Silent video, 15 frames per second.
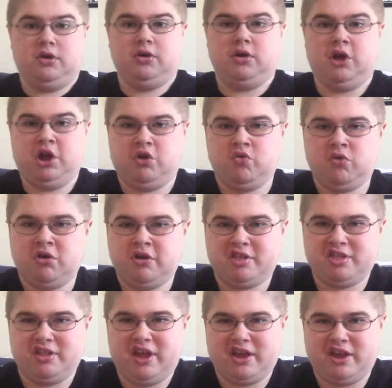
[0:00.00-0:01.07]
Of
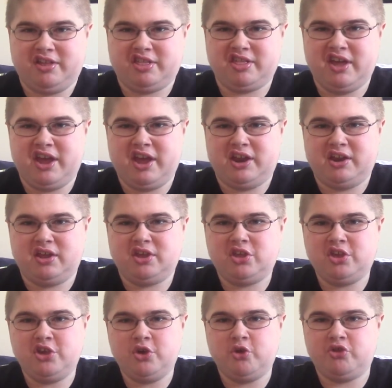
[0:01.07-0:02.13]
course, like I said,
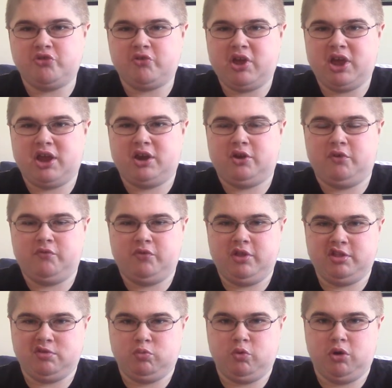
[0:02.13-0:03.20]
huge fan of
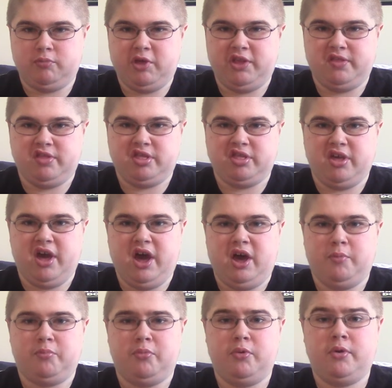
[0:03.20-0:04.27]
this woman's
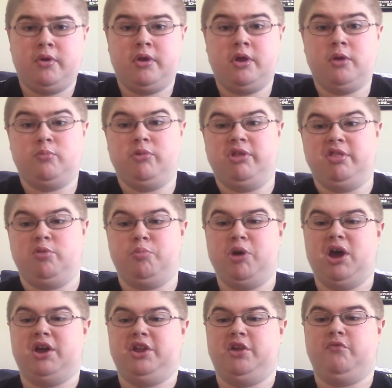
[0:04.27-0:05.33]

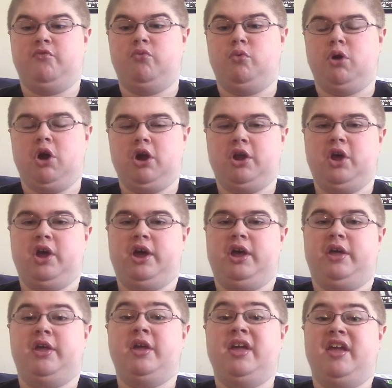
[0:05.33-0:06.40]
body of work,
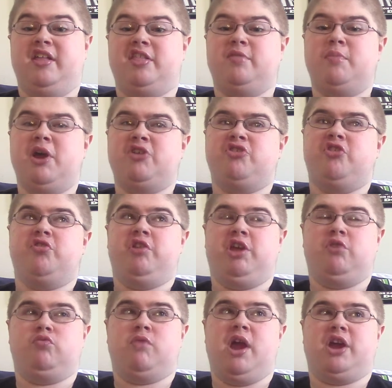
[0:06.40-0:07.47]

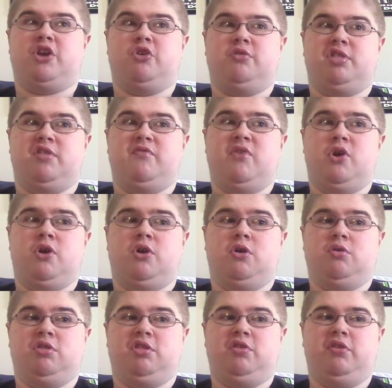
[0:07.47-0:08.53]
especially records of
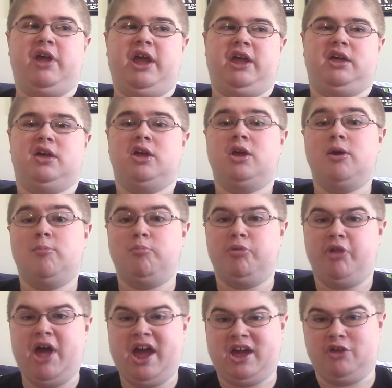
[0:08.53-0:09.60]
hers like
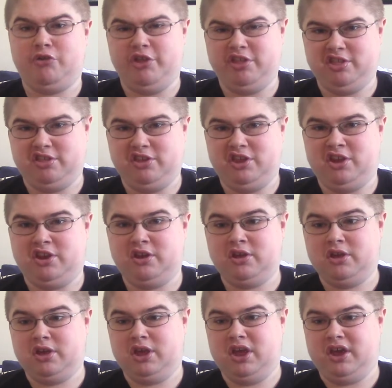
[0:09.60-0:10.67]
Blacklisted
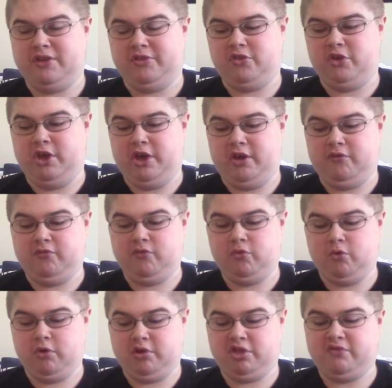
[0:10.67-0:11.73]
and, of
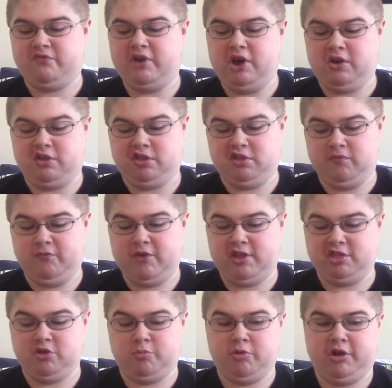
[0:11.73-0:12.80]
course, Fox
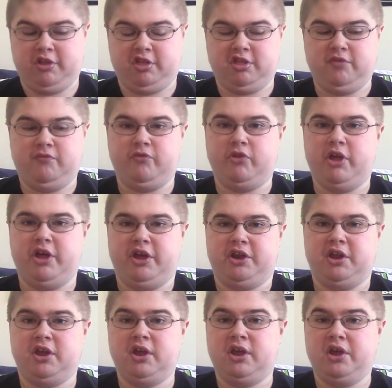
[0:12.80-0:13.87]
Confessor Brings the Flood,
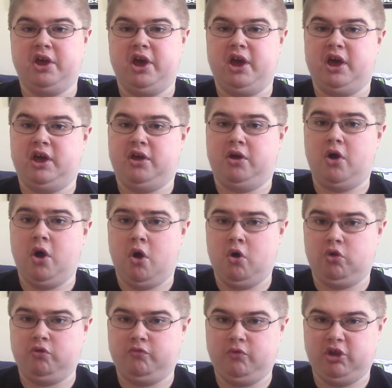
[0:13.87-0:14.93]

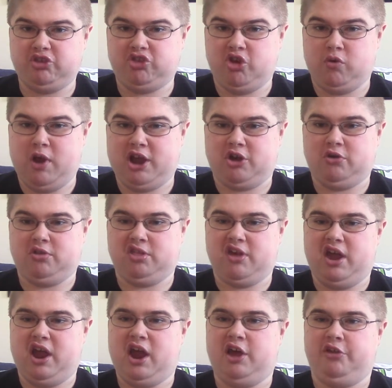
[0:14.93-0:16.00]
all of which are records
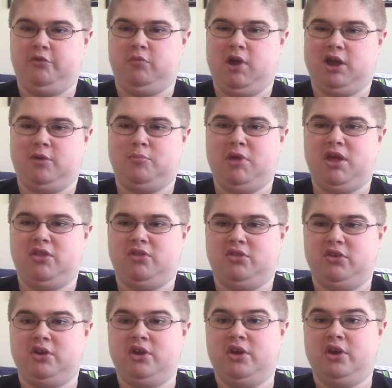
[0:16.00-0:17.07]
I highly recommend.
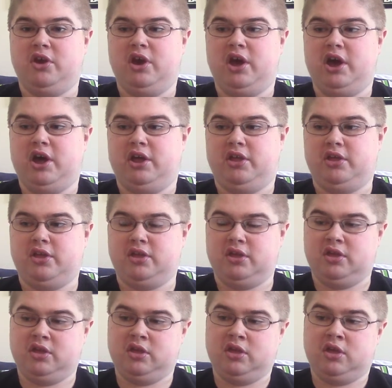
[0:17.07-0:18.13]

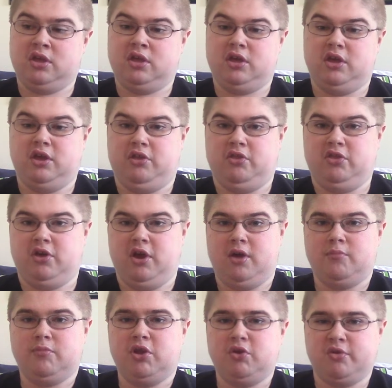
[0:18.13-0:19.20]
And
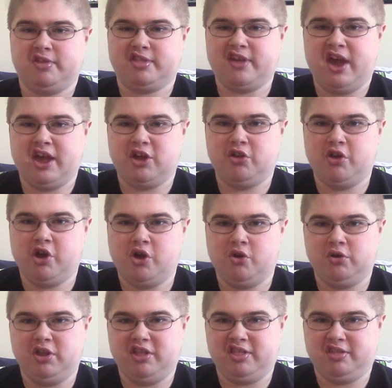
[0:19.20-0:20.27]
Middle
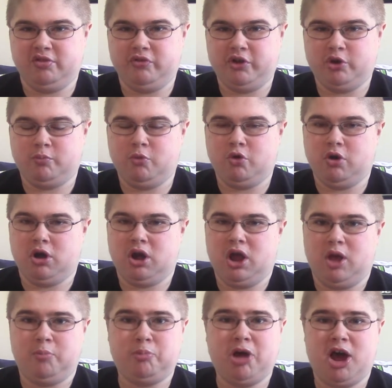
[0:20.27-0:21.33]
Cyclone is a little
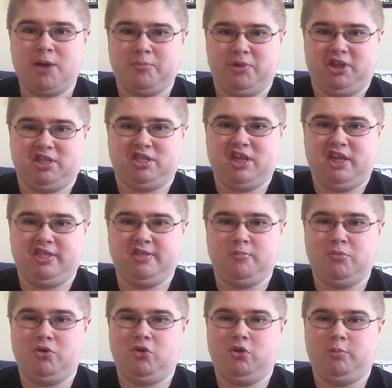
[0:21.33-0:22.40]
more pop
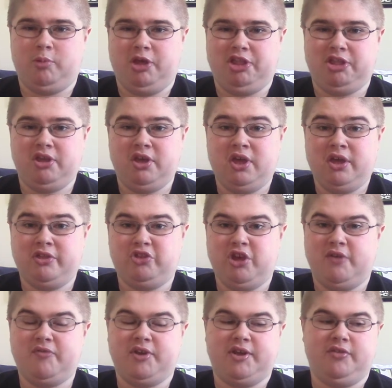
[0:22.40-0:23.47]
accessible, but
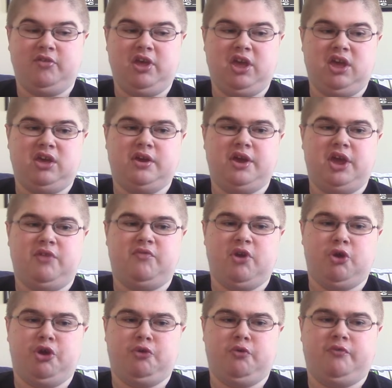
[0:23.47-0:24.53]
definitely a
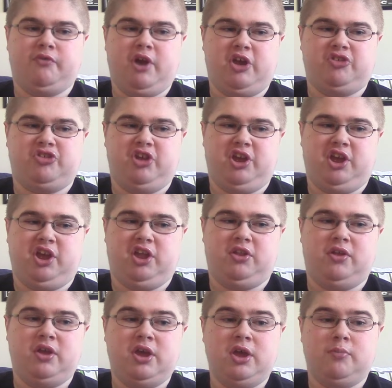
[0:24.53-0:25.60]
very refreshing
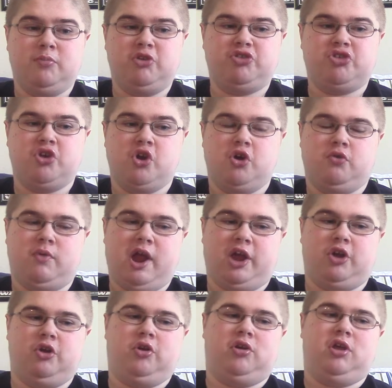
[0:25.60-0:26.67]
and mature
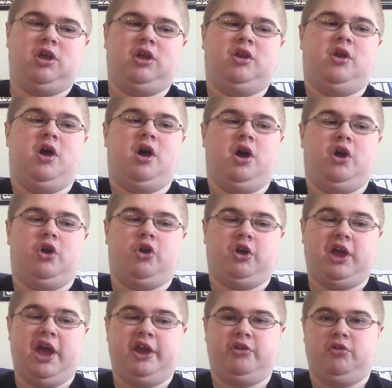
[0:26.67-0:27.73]
record in her
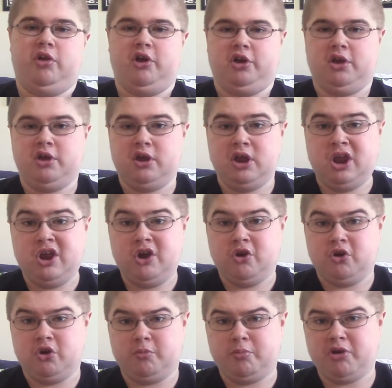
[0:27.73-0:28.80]
catalog.
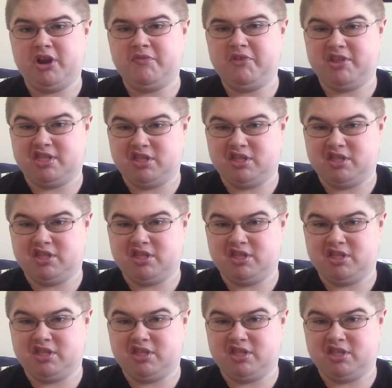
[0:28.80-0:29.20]
Her previous